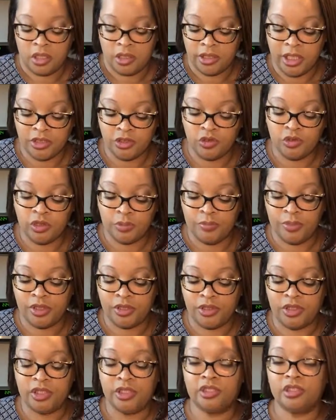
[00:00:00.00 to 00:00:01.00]
that you can
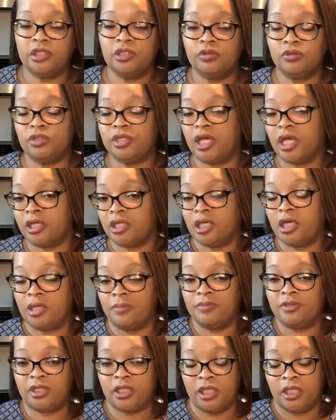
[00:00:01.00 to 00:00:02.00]
put these little net
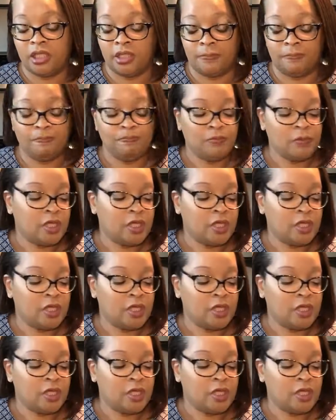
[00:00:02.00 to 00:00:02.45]
cups in.